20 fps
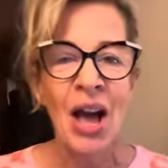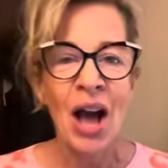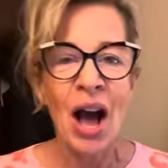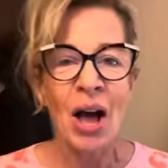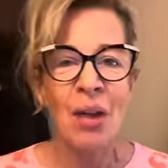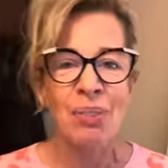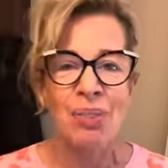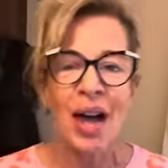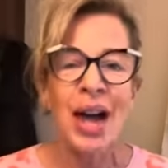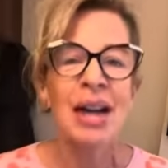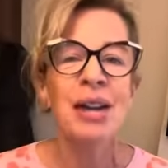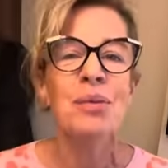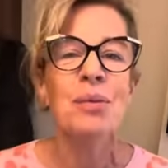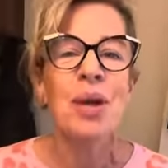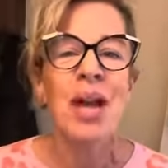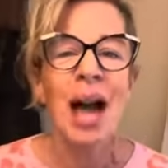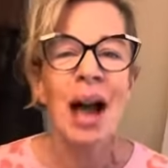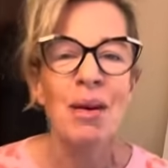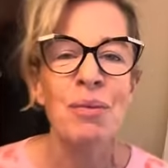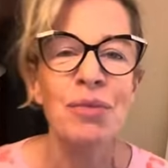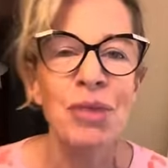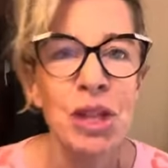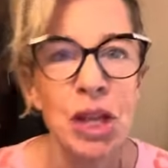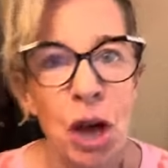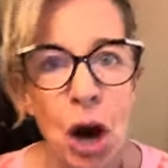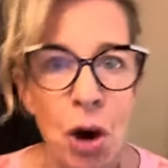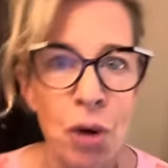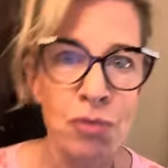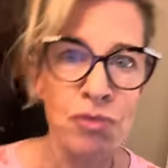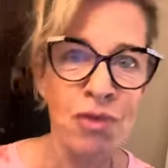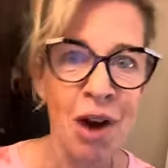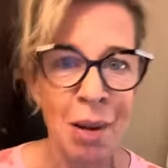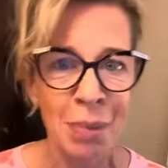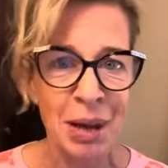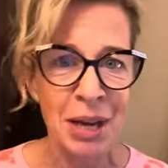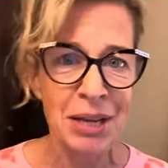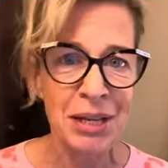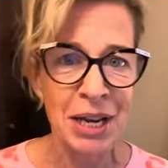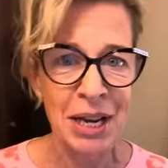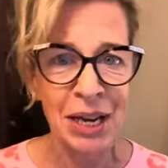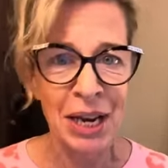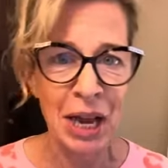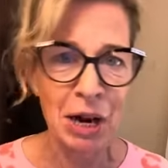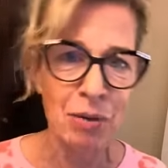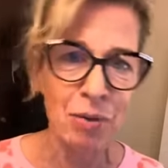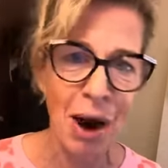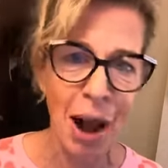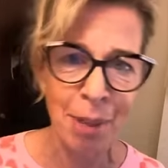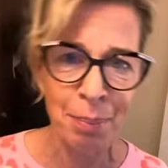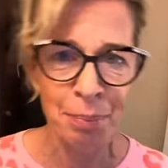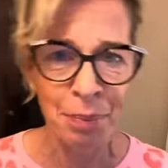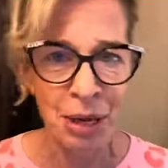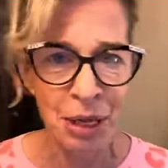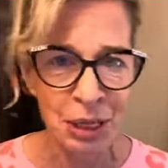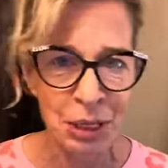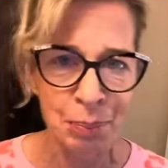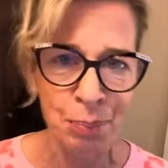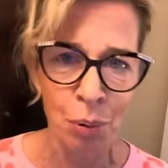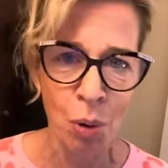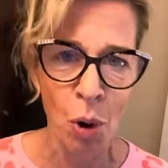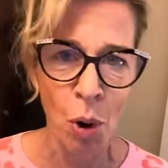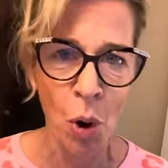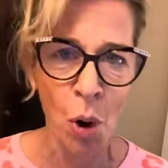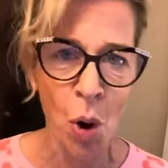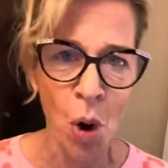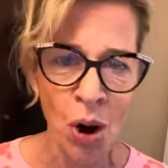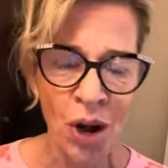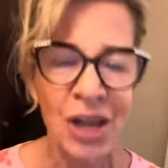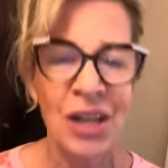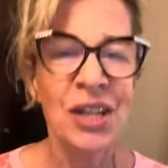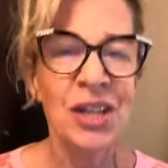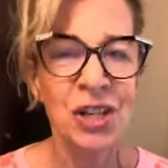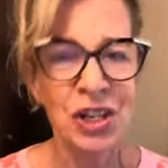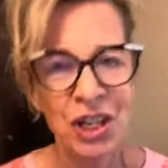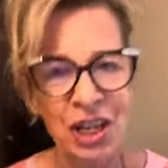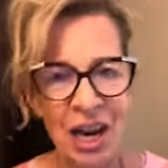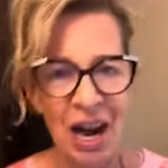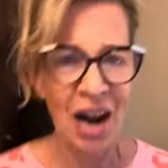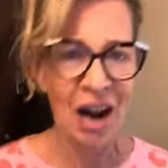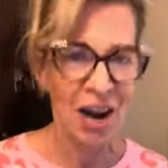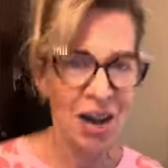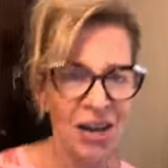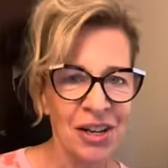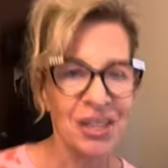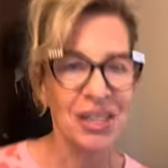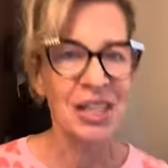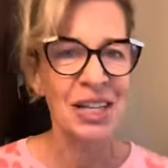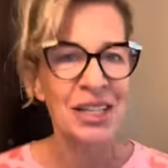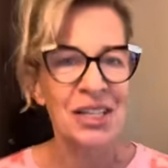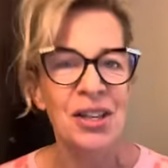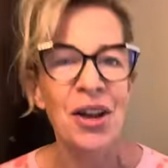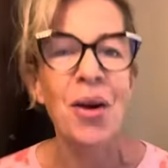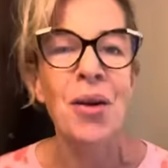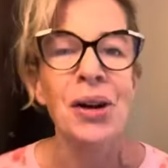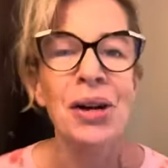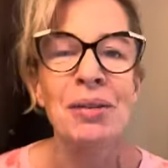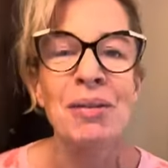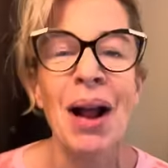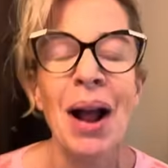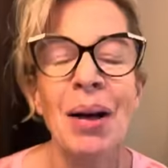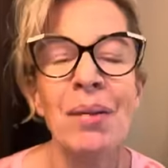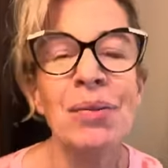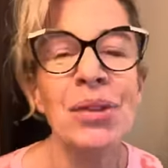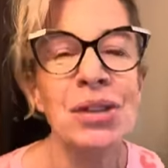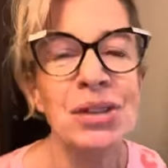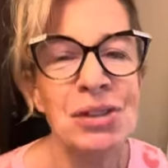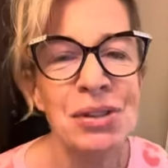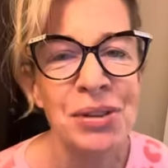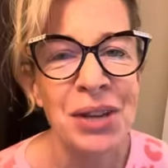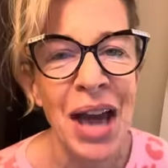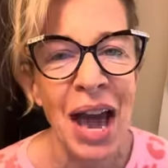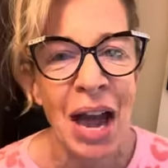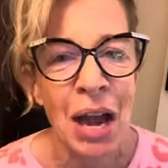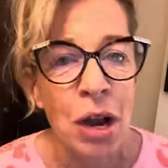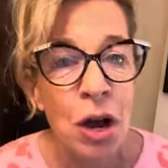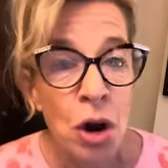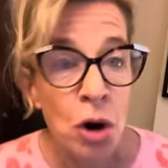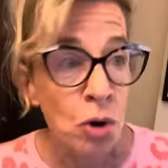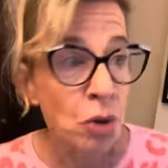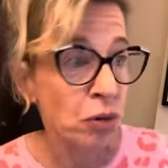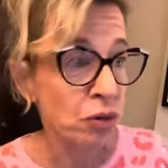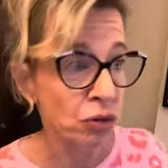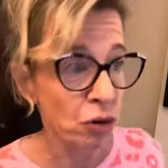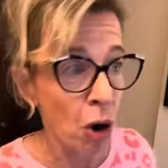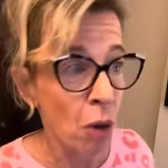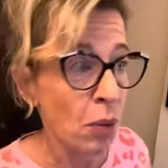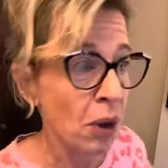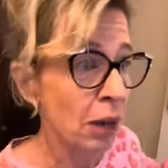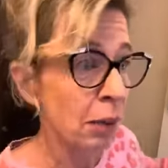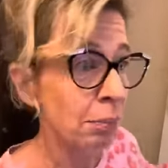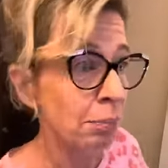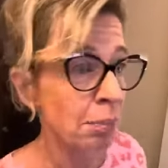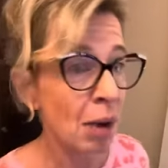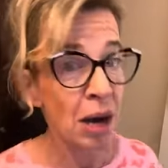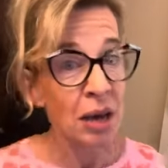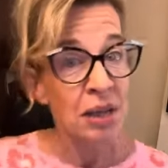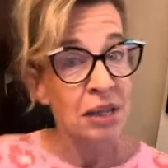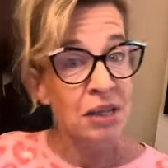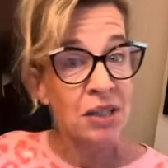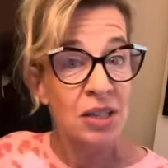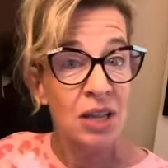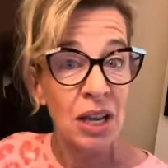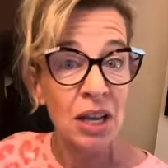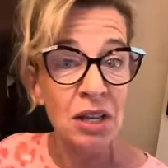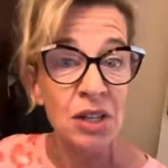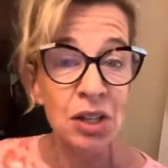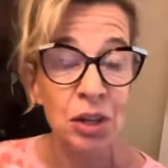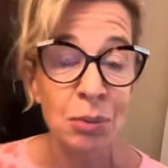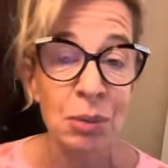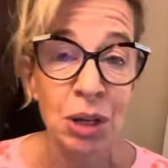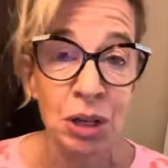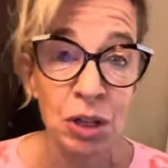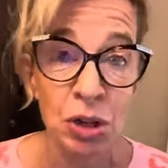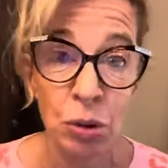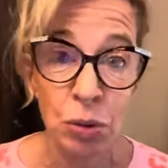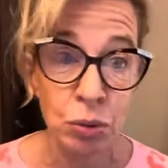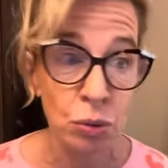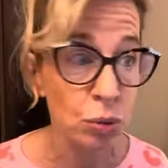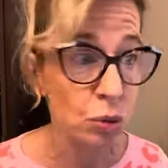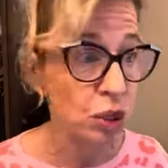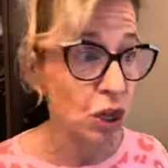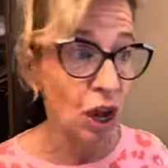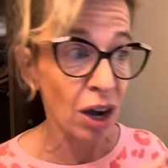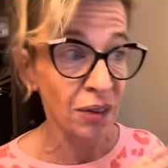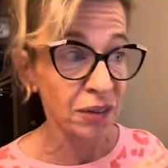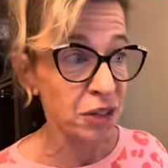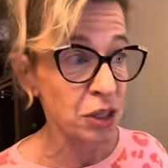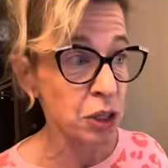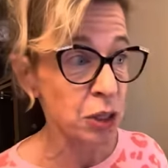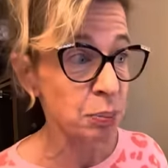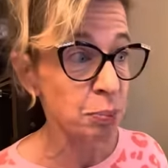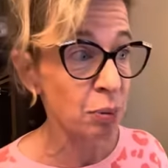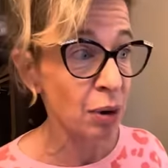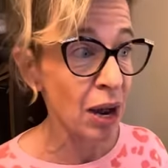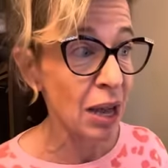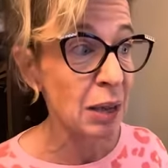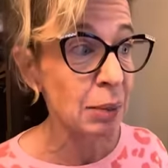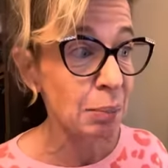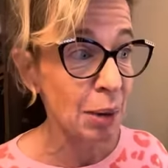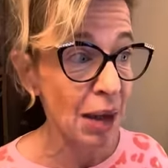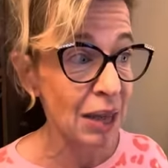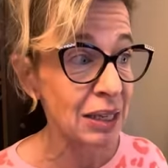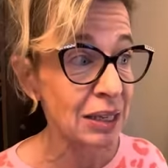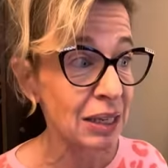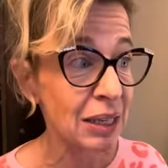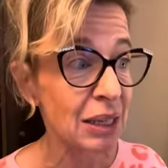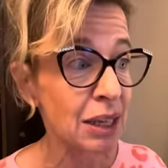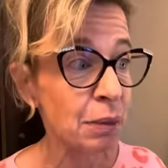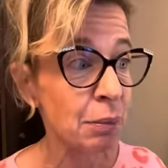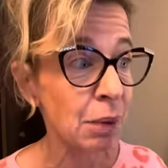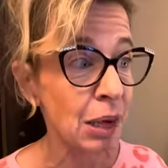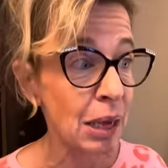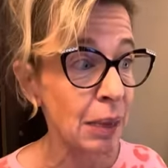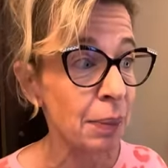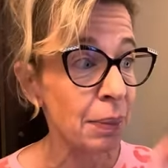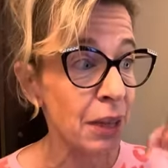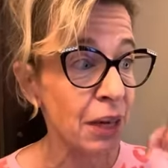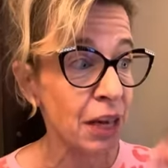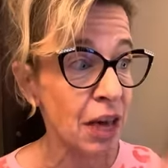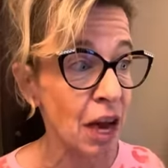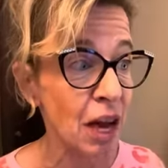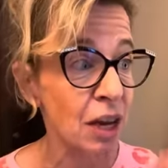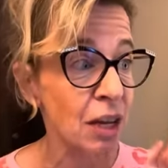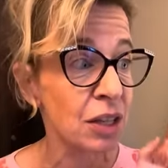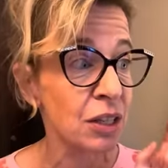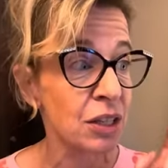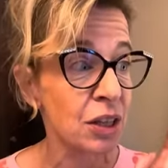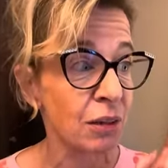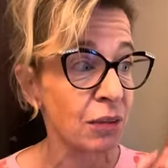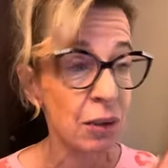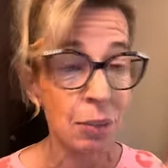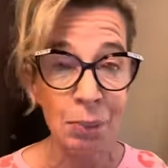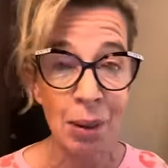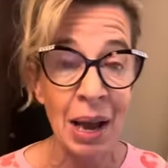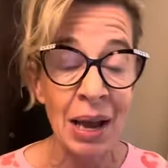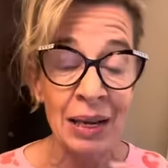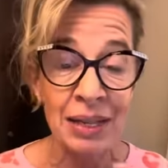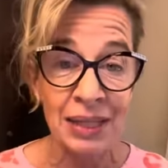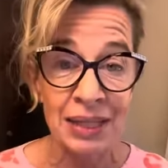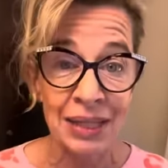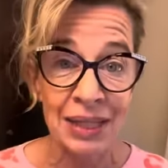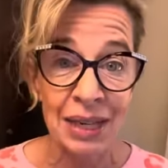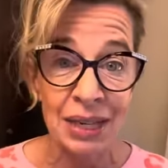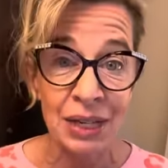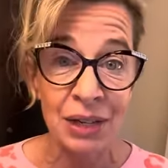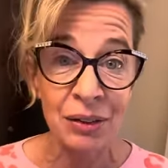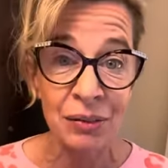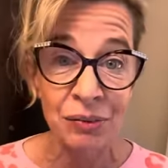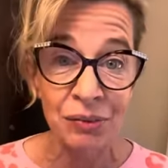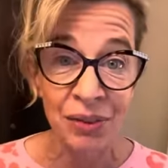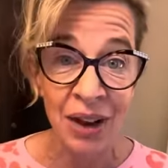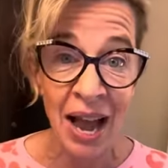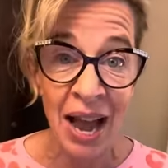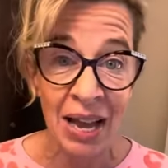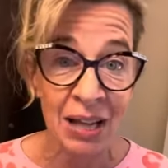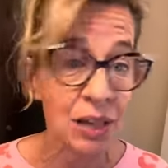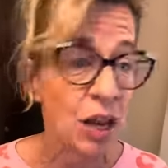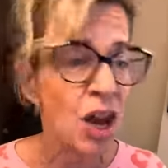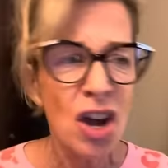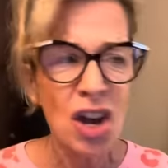And then we have the rubber dinghy rapids brawl jihadis going around the UK throwing mice into McDonald's after spray painting them in the colours of the Palestinian flag.